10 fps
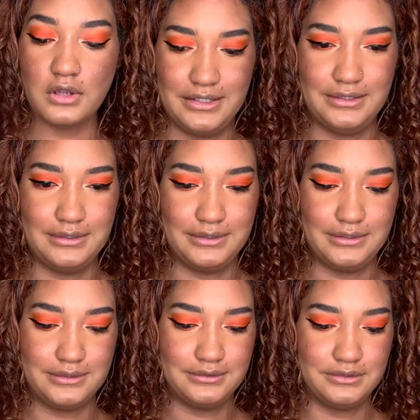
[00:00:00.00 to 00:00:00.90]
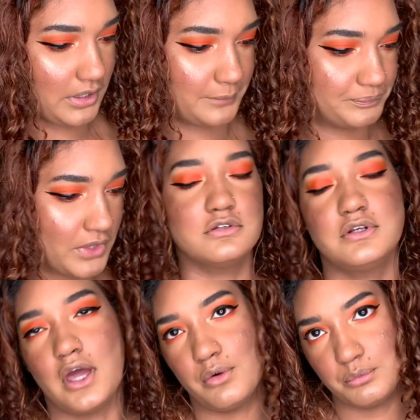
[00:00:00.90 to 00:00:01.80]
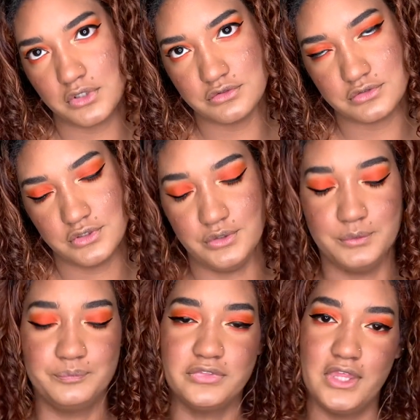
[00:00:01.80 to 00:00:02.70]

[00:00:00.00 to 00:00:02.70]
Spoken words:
I like it. Okay, so now what I'm gonna do